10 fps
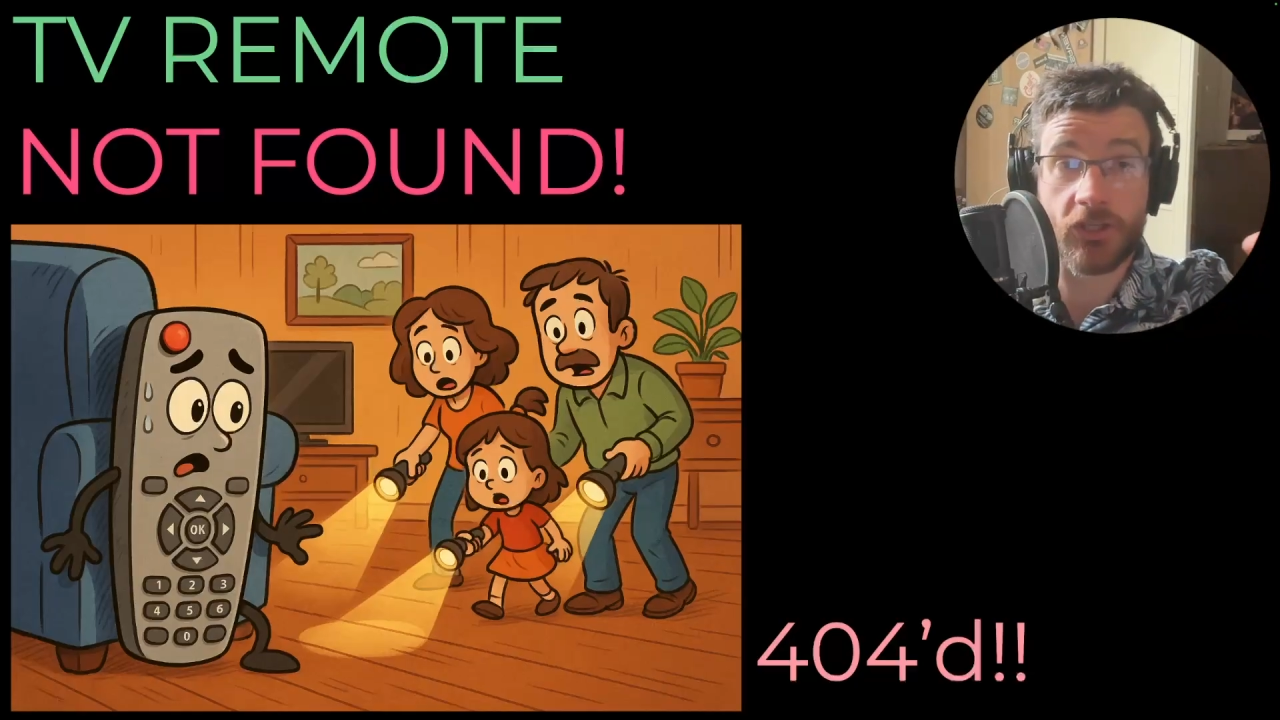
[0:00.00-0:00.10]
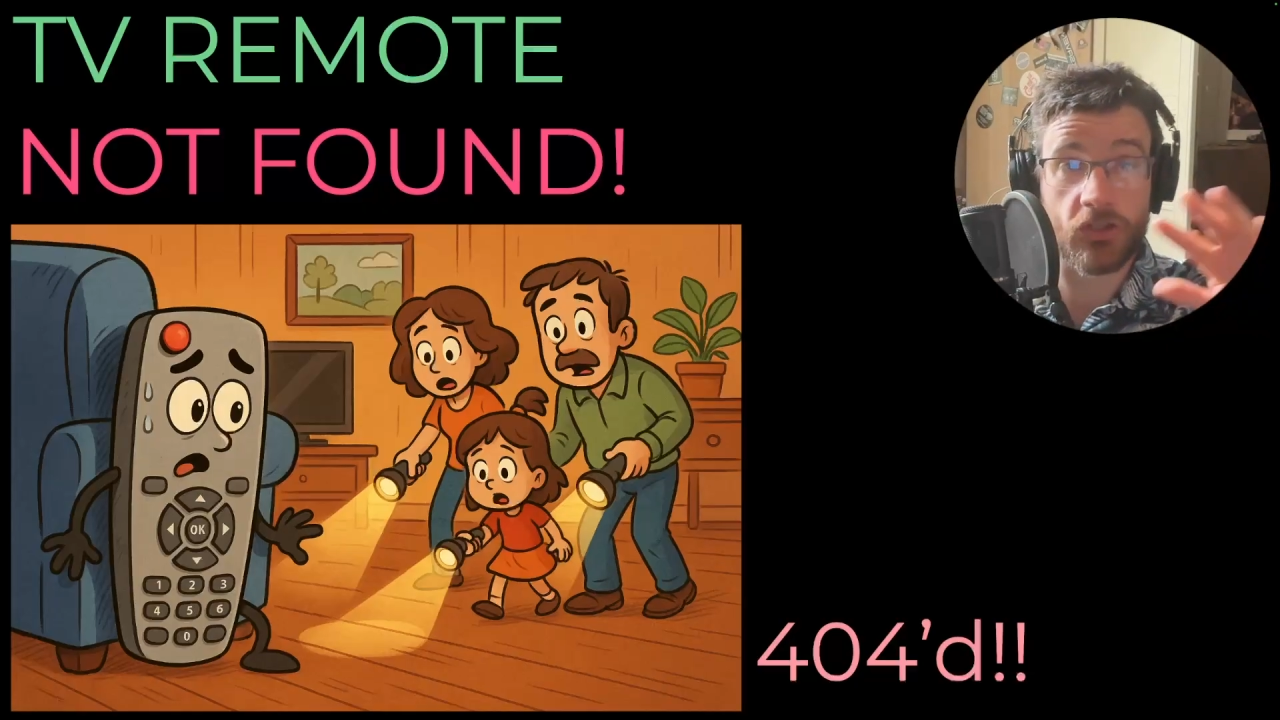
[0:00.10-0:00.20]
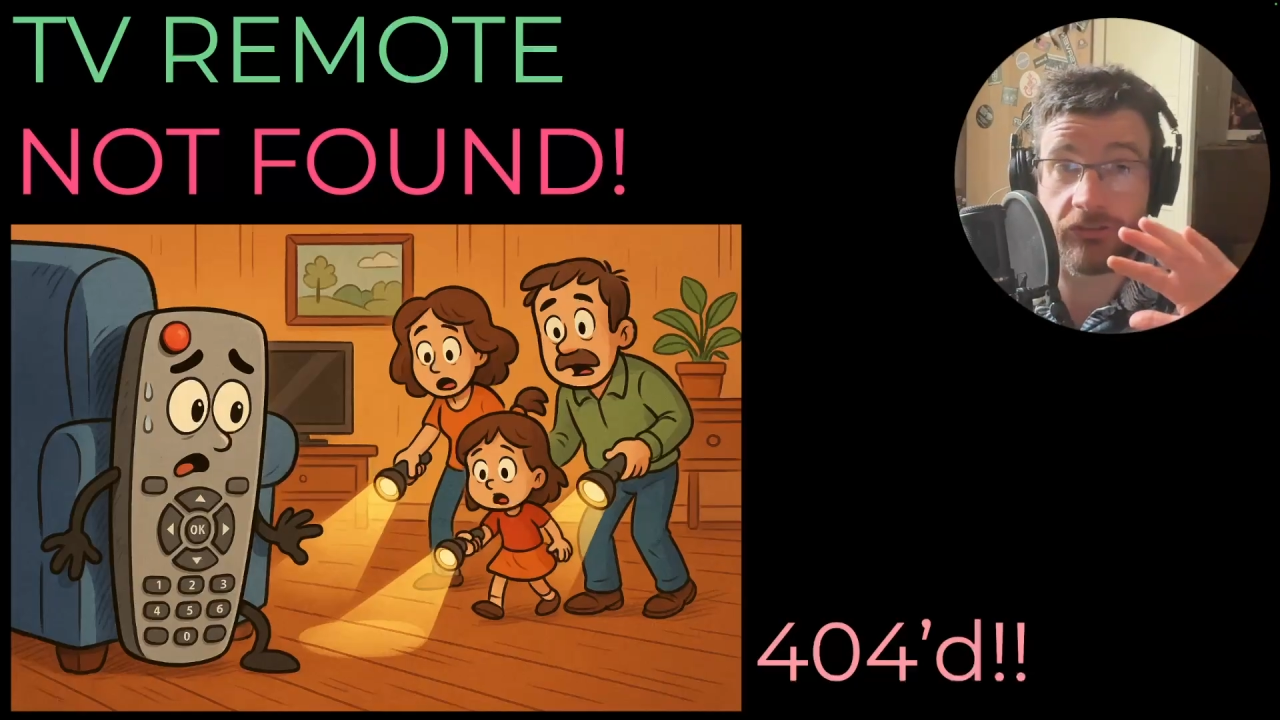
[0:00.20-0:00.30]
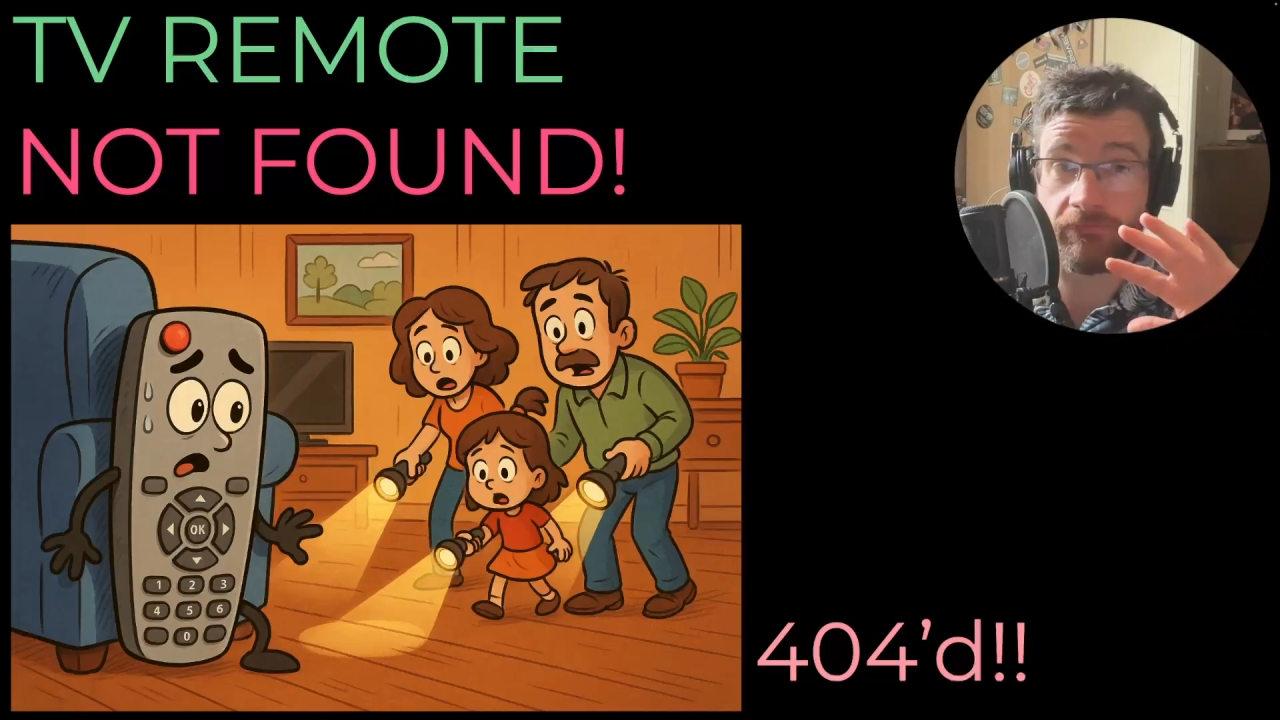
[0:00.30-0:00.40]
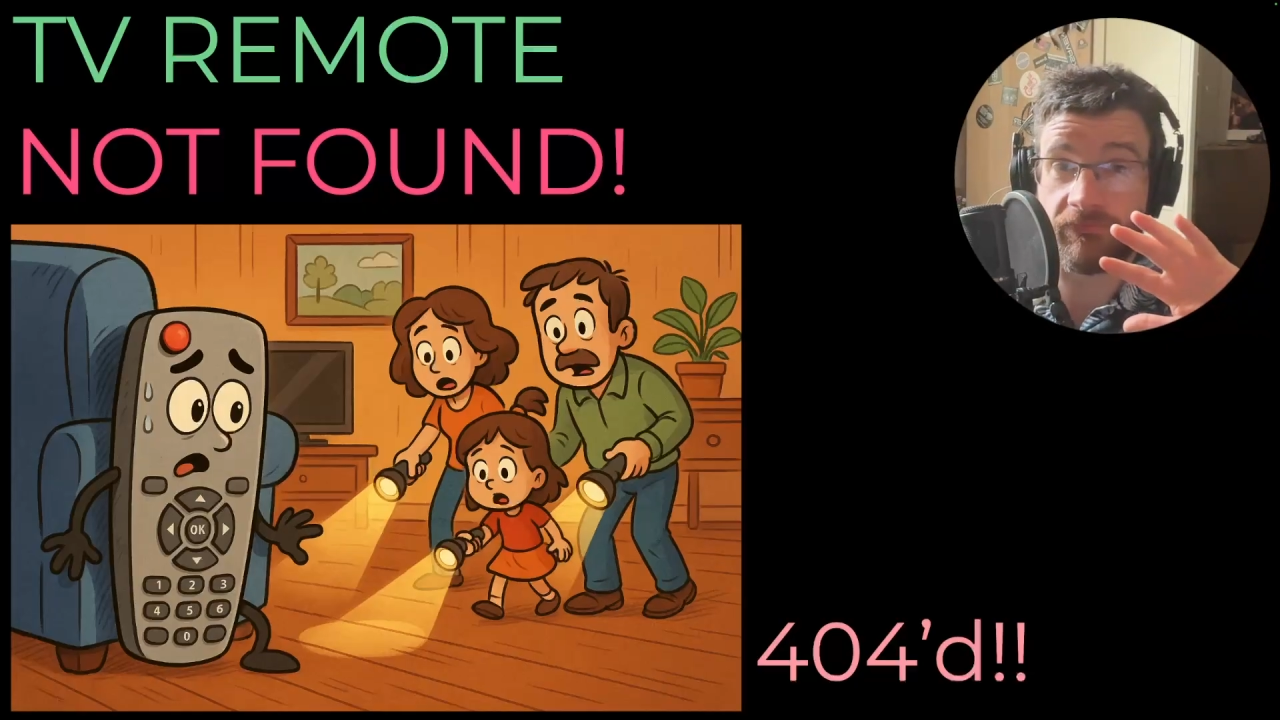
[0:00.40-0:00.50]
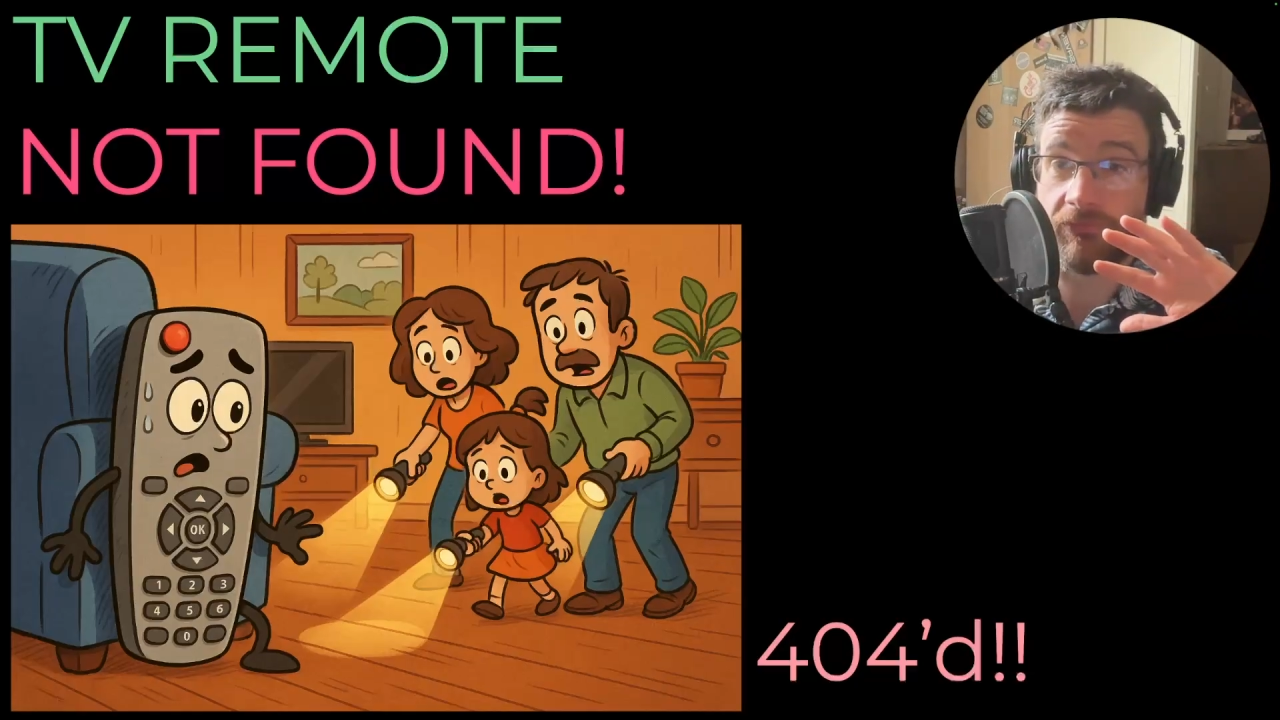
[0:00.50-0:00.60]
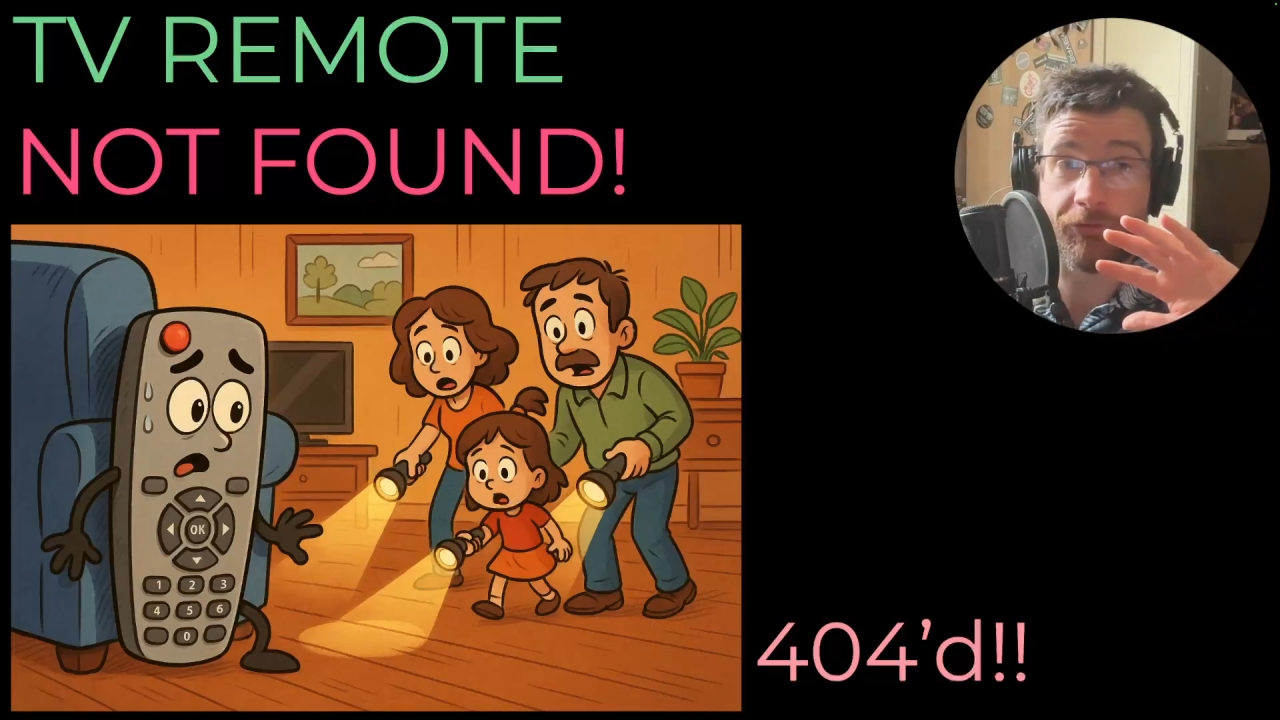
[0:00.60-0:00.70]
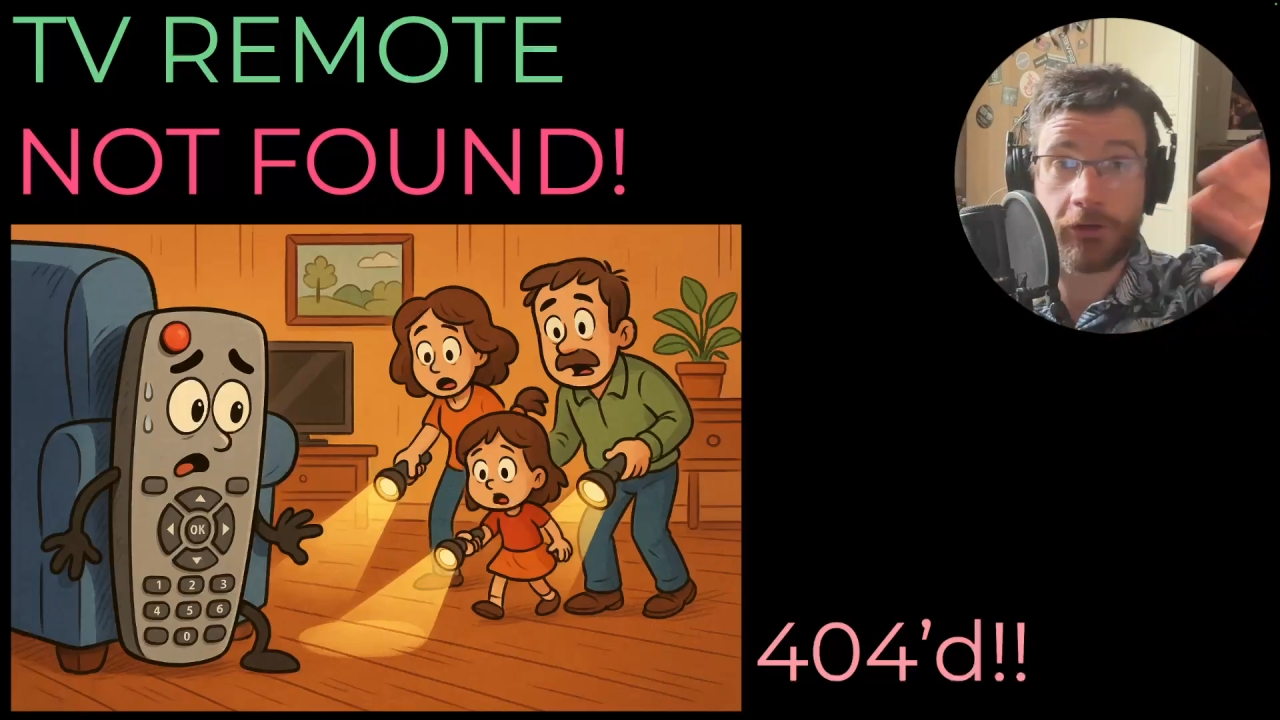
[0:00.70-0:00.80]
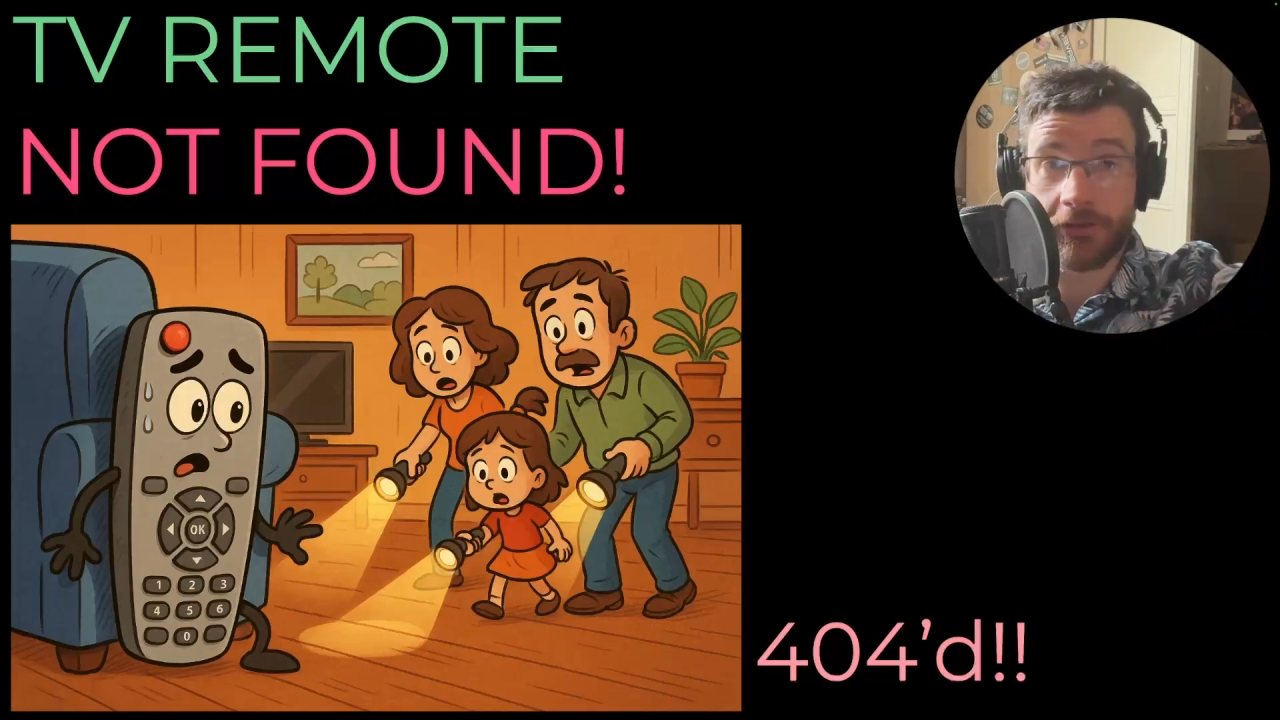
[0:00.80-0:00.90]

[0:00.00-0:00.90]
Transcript: You've got to throw